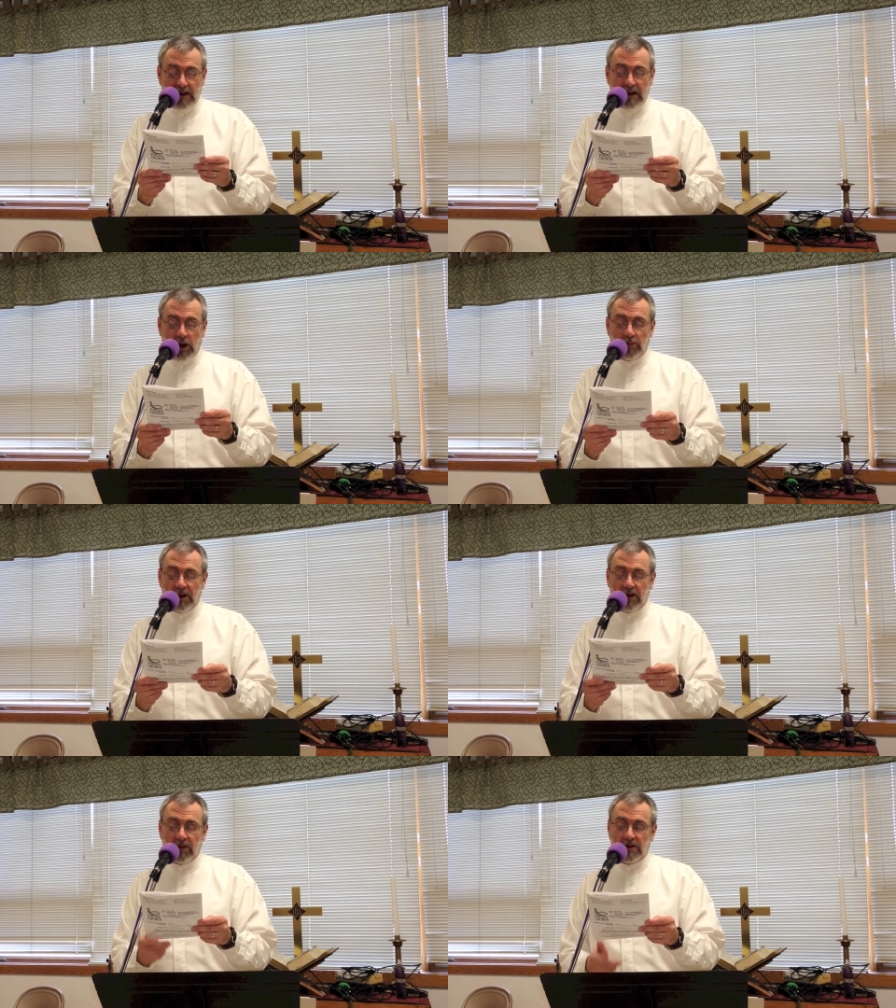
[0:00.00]
Help
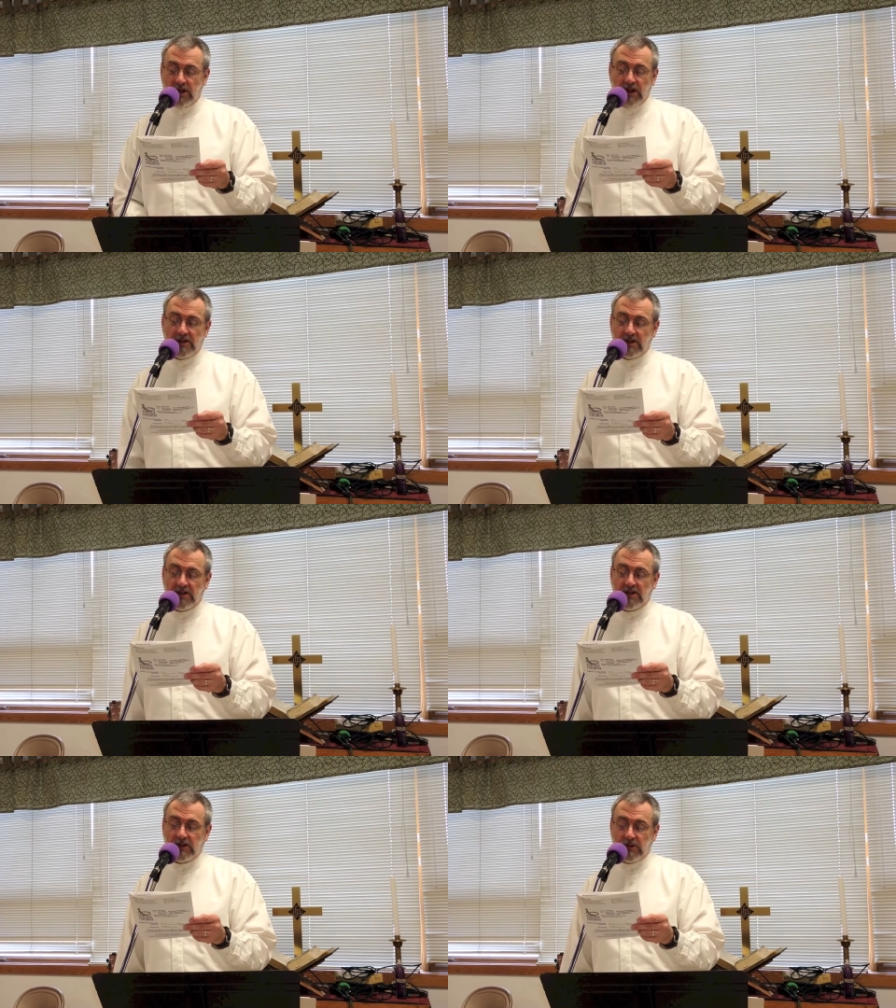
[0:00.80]
me, Lord
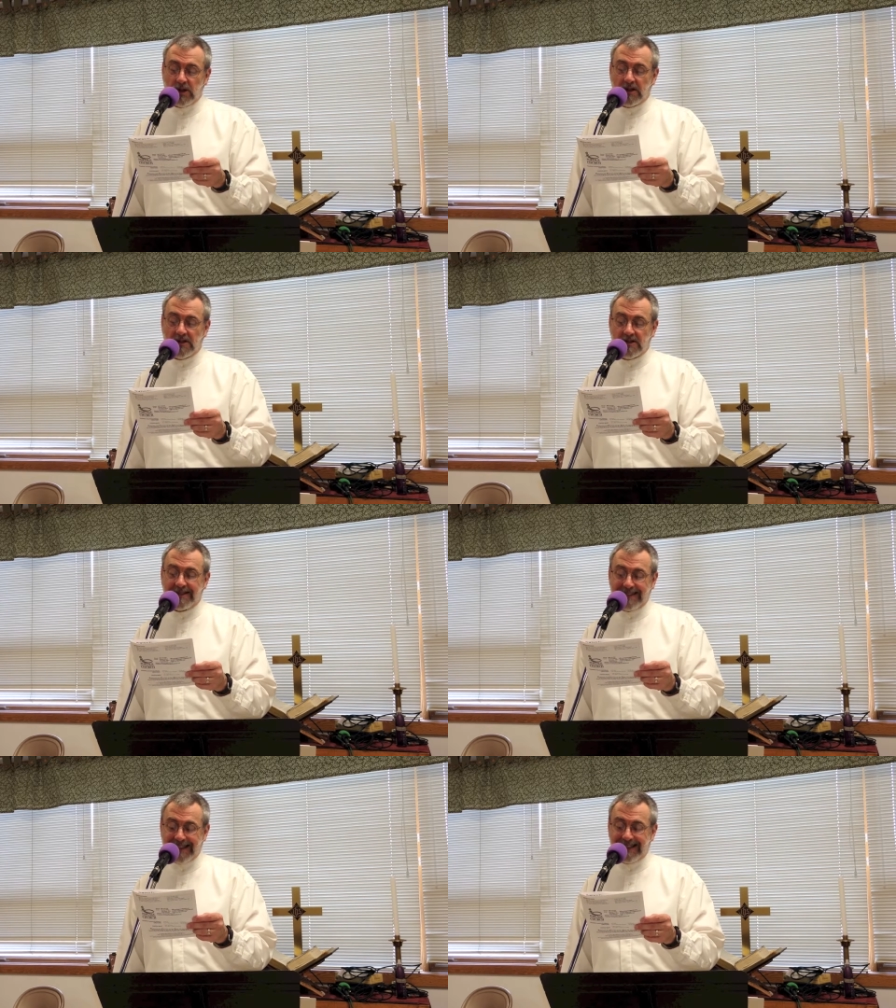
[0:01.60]
Jesus, to just
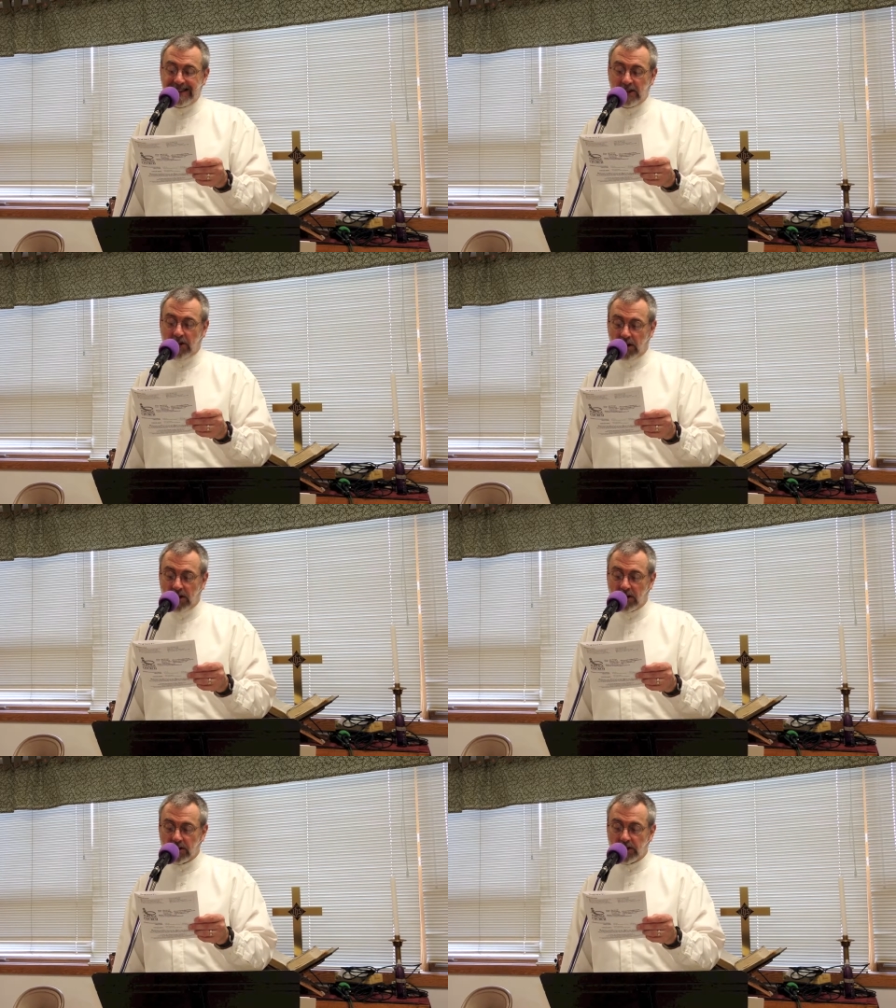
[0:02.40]
let it
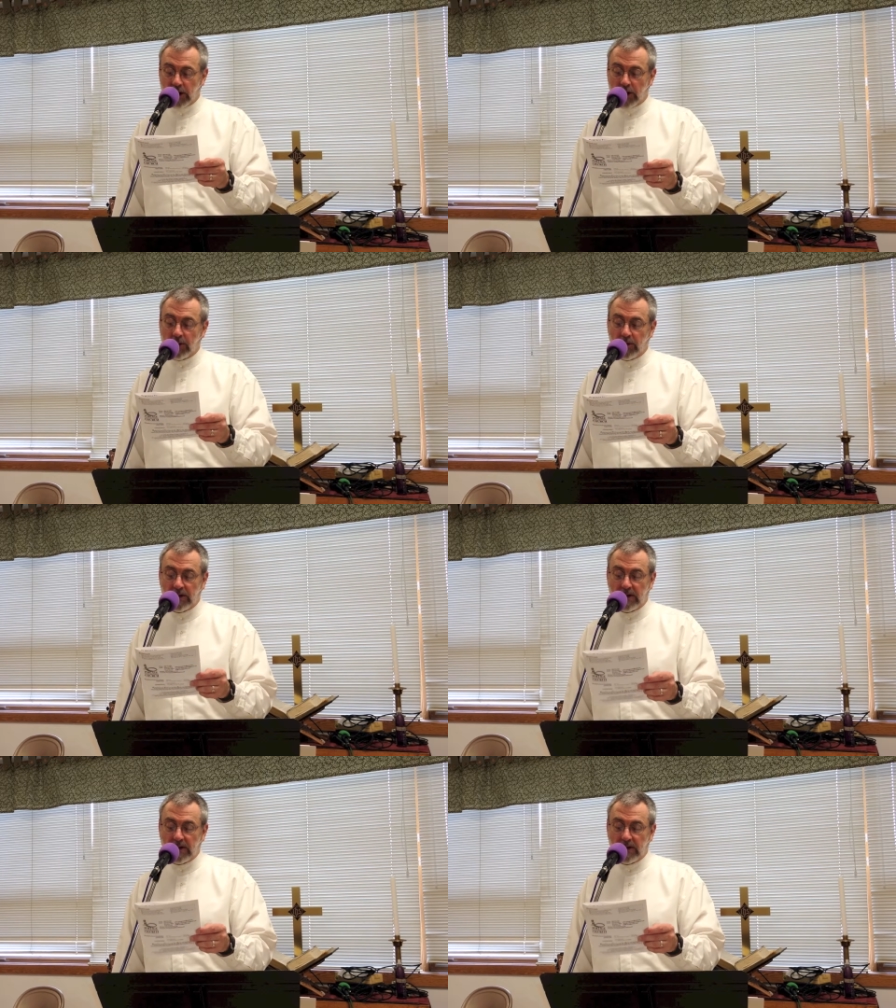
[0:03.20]
all go.